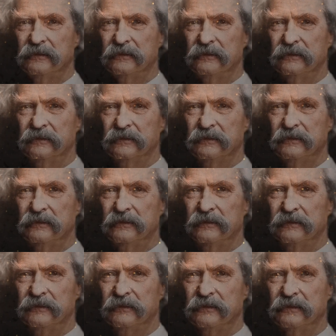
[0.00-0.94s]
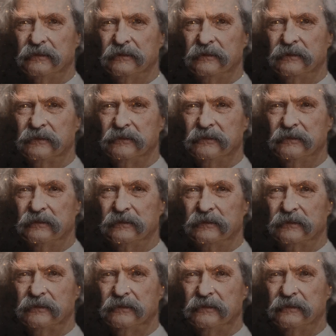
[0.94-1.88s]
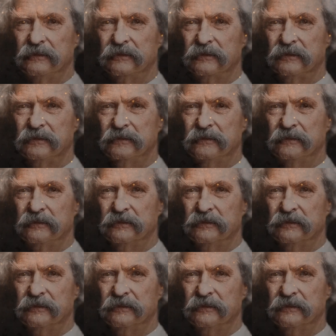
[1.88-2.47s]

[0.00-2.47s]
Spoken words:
No one is speaking in this clip.